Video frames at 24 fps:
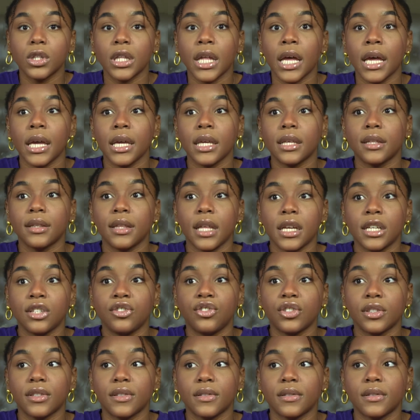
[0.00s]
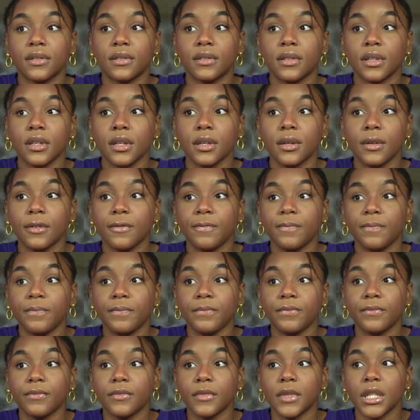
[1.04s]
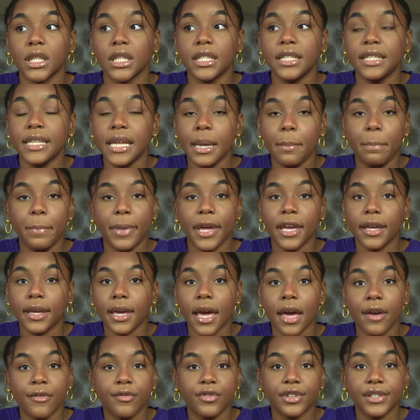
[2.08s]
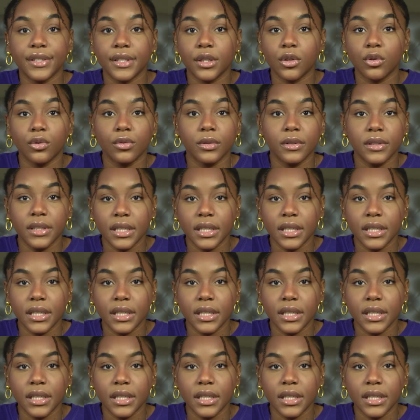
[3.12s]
Like they just nitpick every single